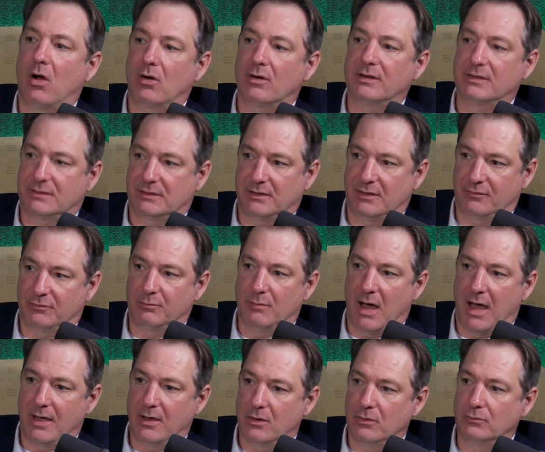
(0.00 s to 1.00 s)
the artist
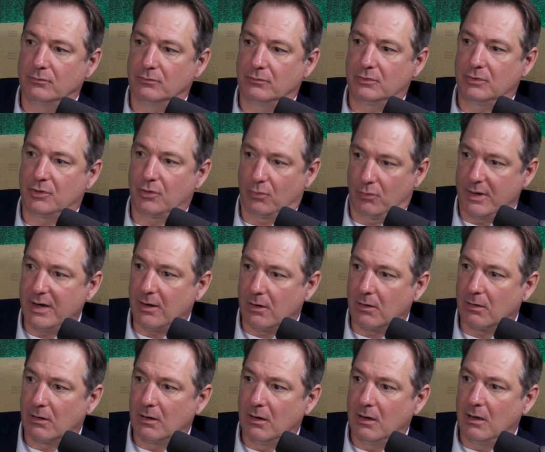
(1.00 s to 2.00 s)
of my own
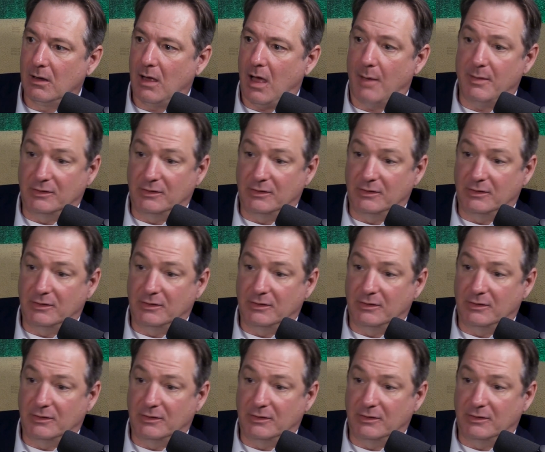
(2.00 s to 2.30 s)
career.